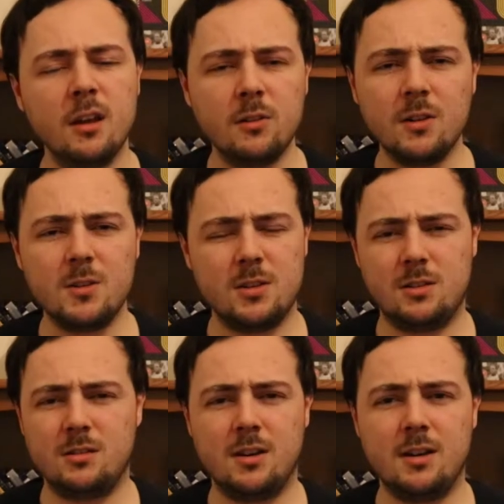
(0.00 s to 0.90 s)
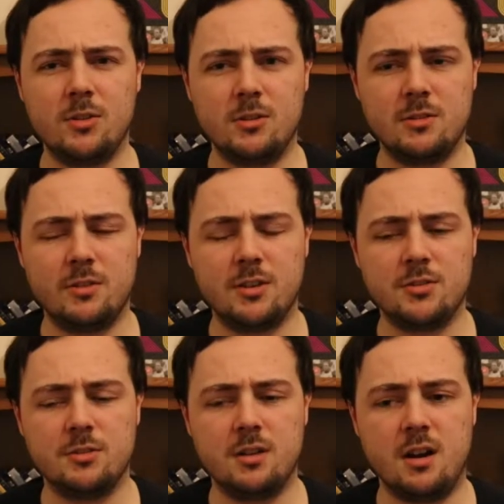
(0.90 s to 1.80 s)
Although it's kind of
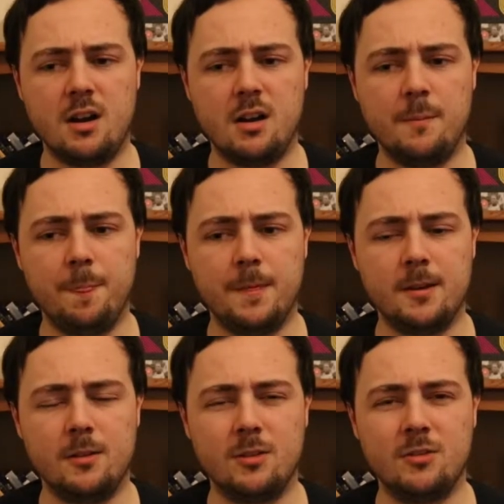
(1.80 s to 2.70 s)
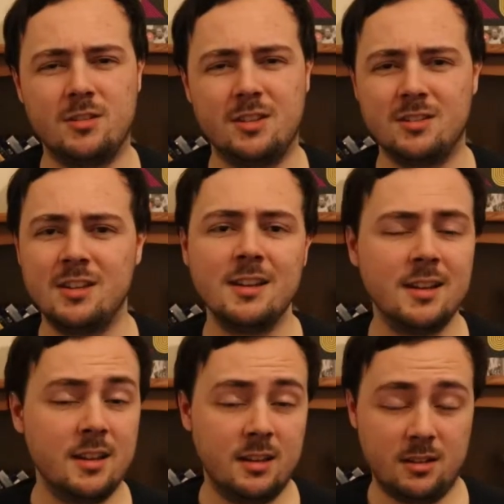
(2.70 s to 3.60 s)
controversial, you know, the critics.
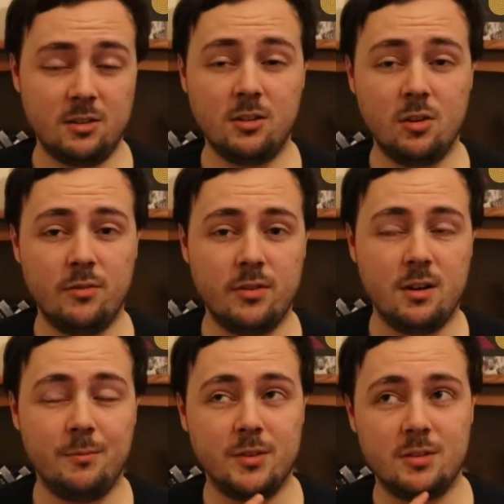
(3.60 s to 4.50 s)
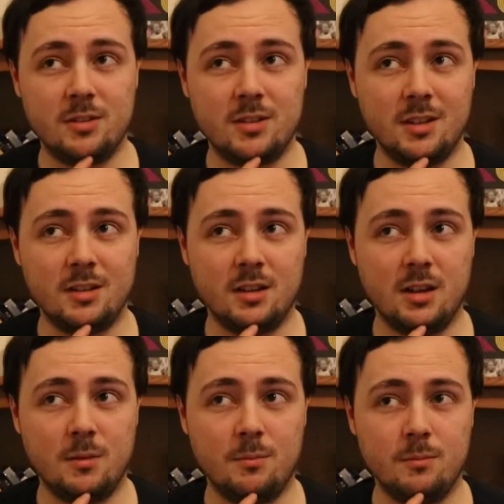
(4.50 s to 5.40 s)
Got a lot of critics
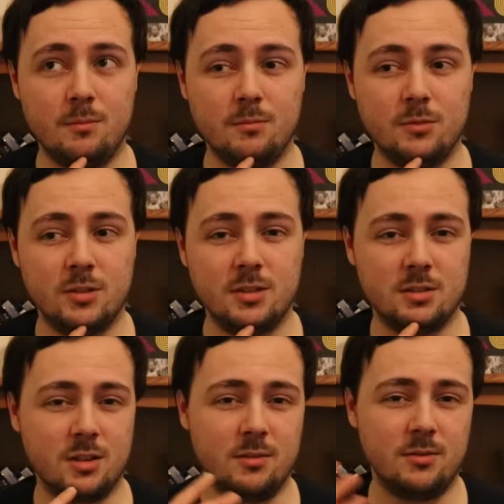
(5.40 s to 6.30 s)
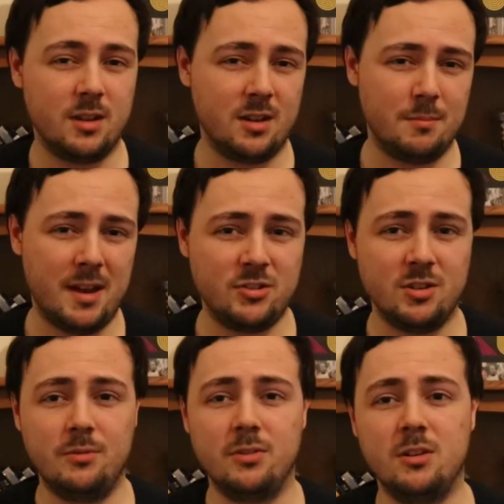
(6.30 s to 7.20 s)
kind of bashing
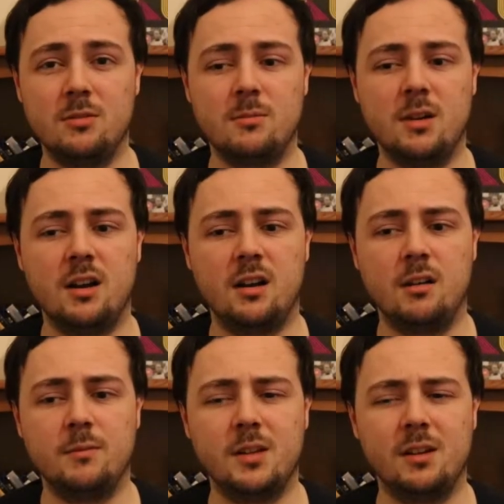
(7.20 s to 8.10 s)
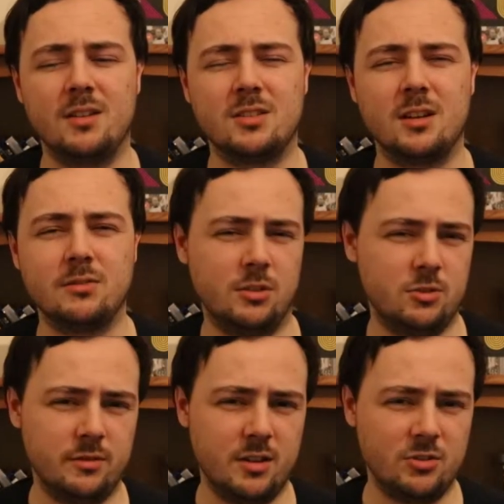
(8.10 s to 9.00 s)
the film. You know, it's kind of
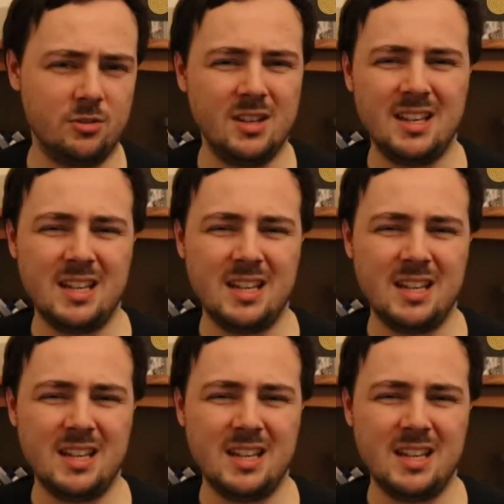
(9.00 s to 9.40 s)
controversial.